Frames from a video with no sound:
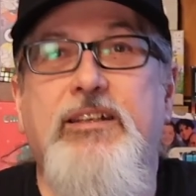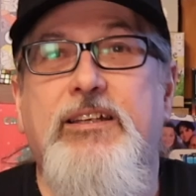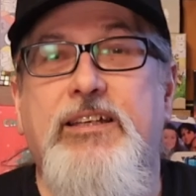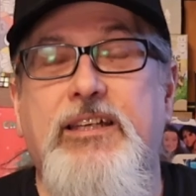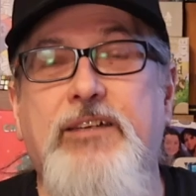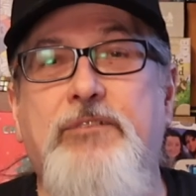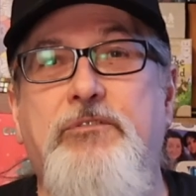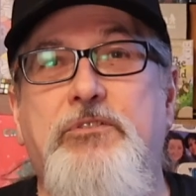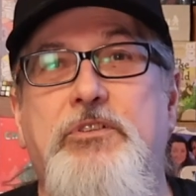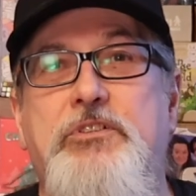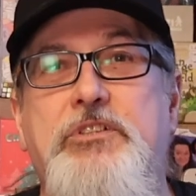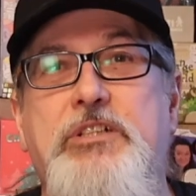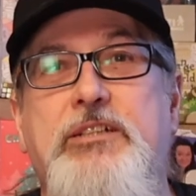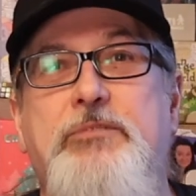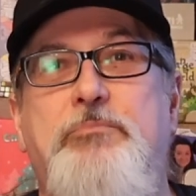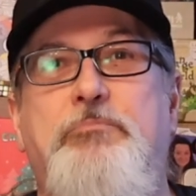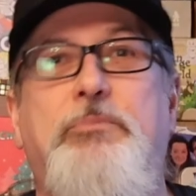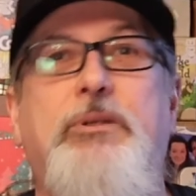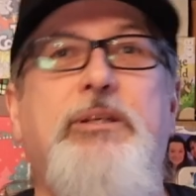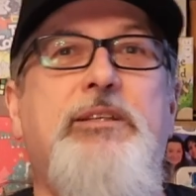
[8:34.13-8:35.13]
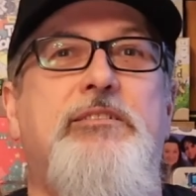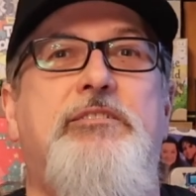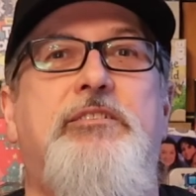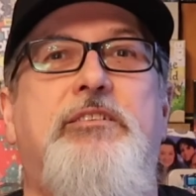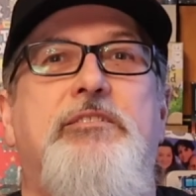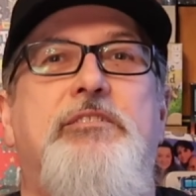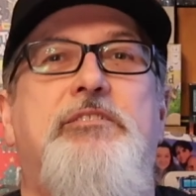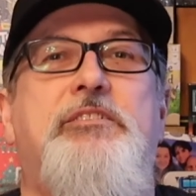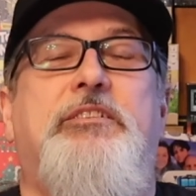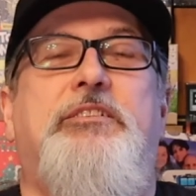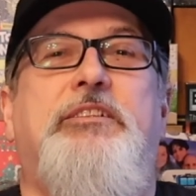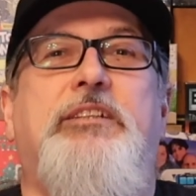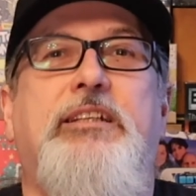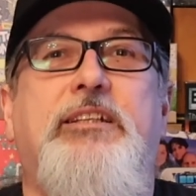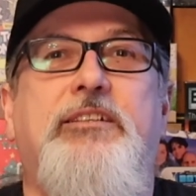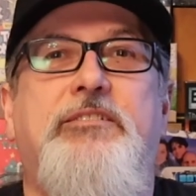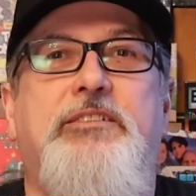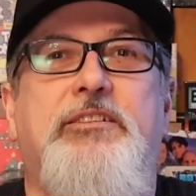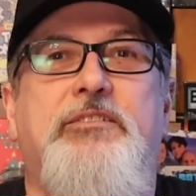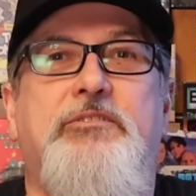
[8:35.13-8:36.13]
If you did, please consider
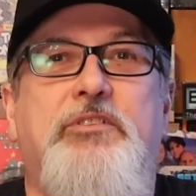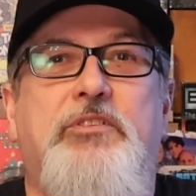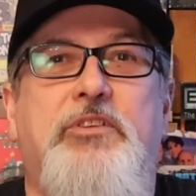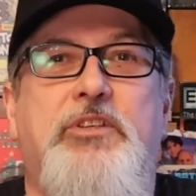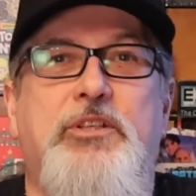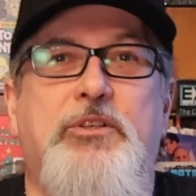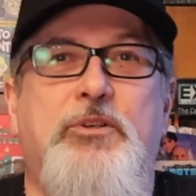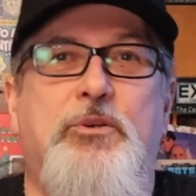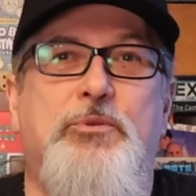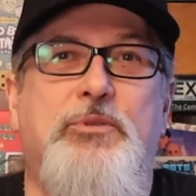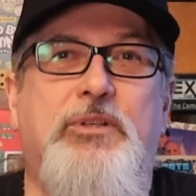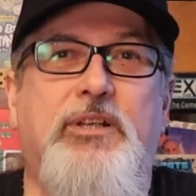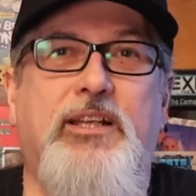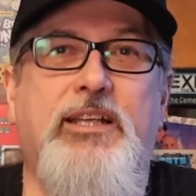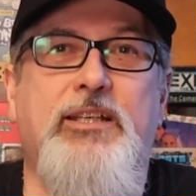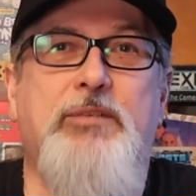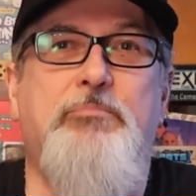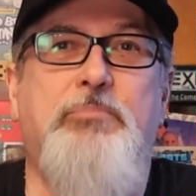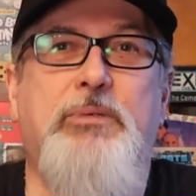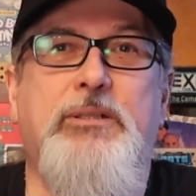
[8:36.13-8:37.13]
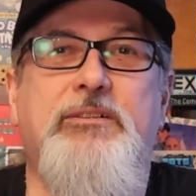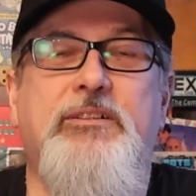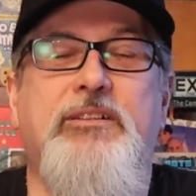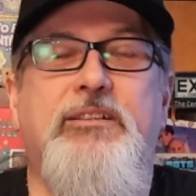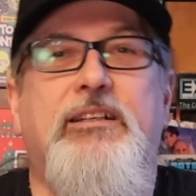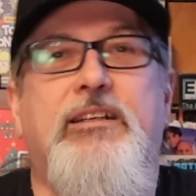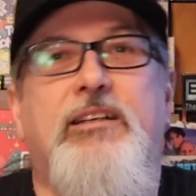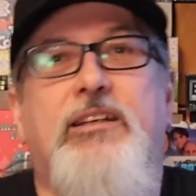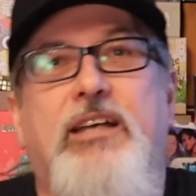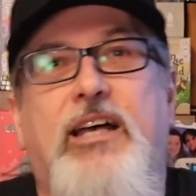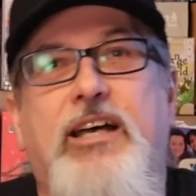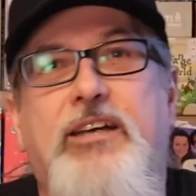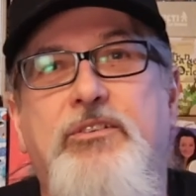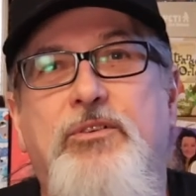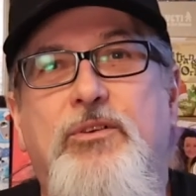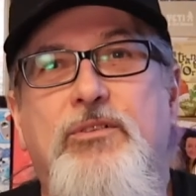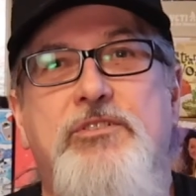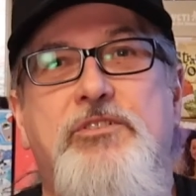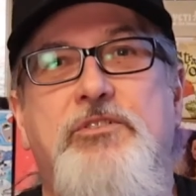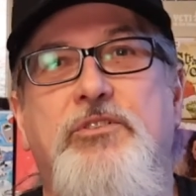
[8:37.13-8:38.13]
hitting the old like button and
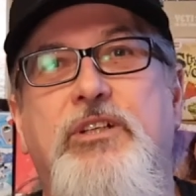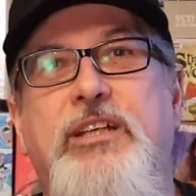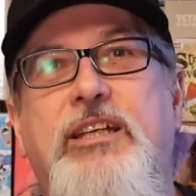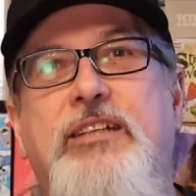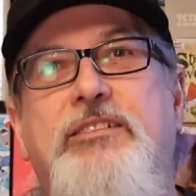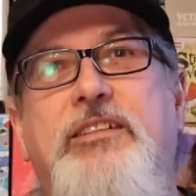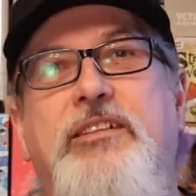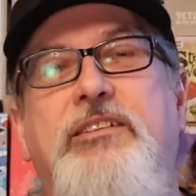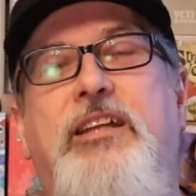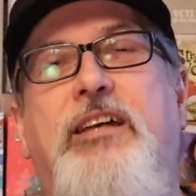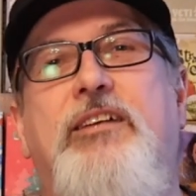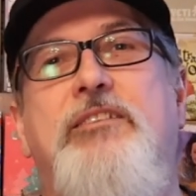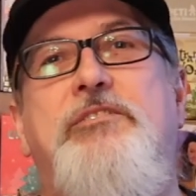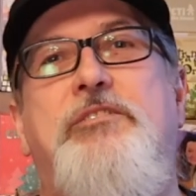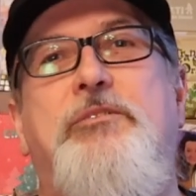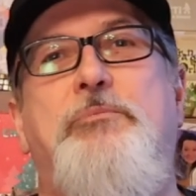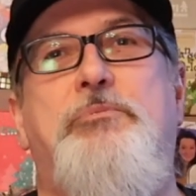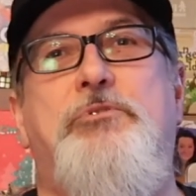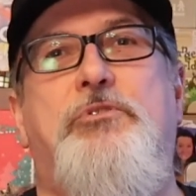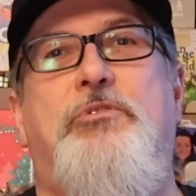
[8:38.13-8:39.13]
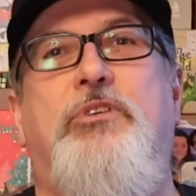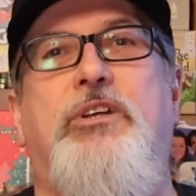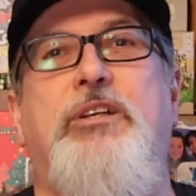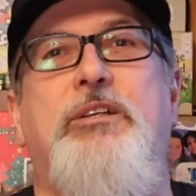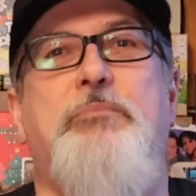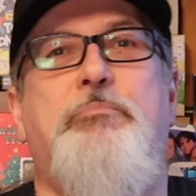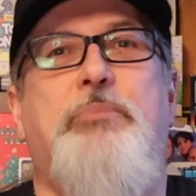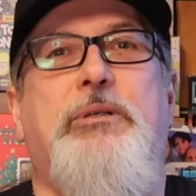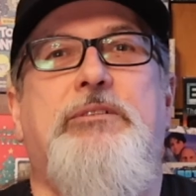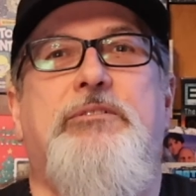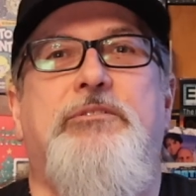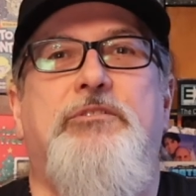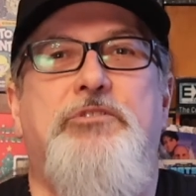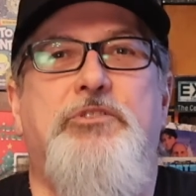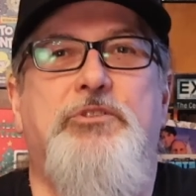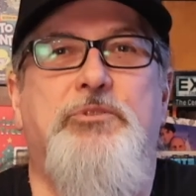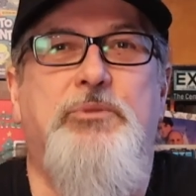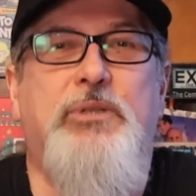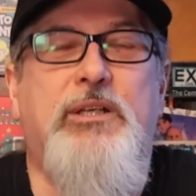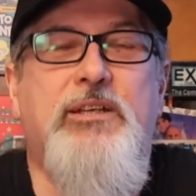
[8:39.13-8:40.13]
also hitting that subscribe button
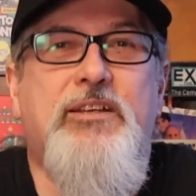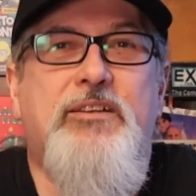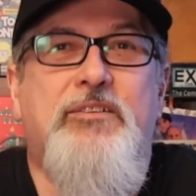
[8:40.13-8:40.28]
too.